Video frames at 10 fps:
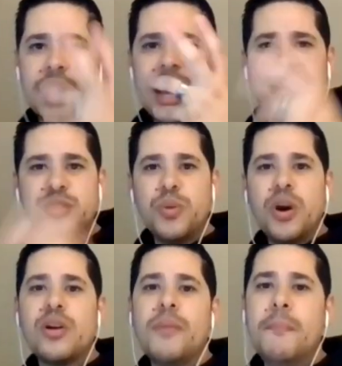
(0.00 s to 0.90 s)
Guys,
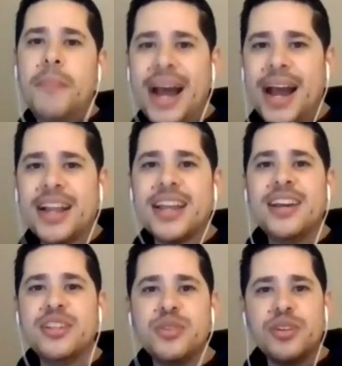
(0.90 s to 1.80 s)
welcome back
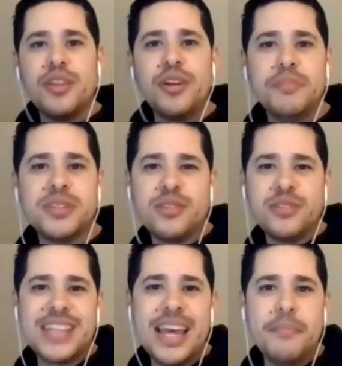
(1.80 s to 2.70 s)
to another episode
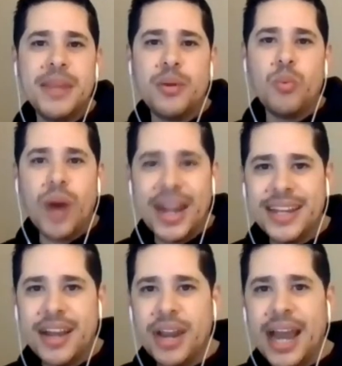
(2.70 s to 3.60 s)
of 10-Minute
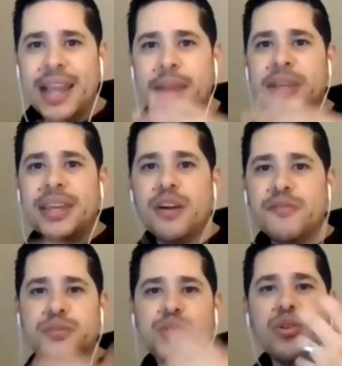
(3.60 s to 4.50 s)
Wind-Down. I am Miguel
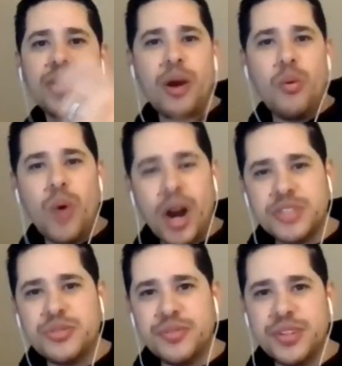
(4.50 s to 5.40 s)
from SoCal
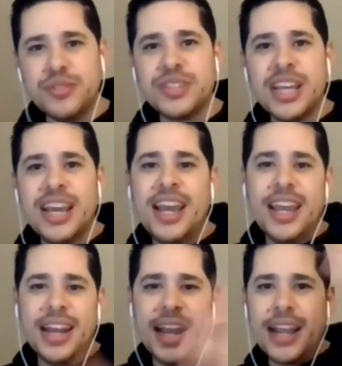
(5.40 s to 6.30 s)
Watch Reviews,
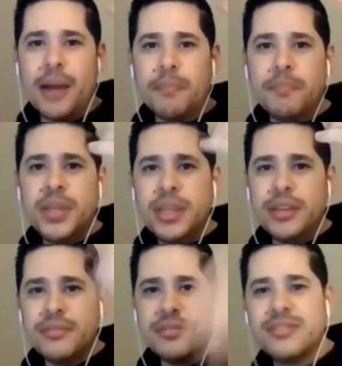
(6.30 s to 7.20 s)
and I got
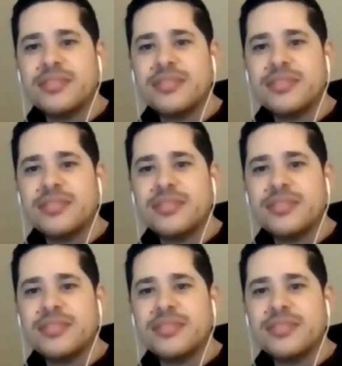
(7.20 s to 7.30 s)
Pete.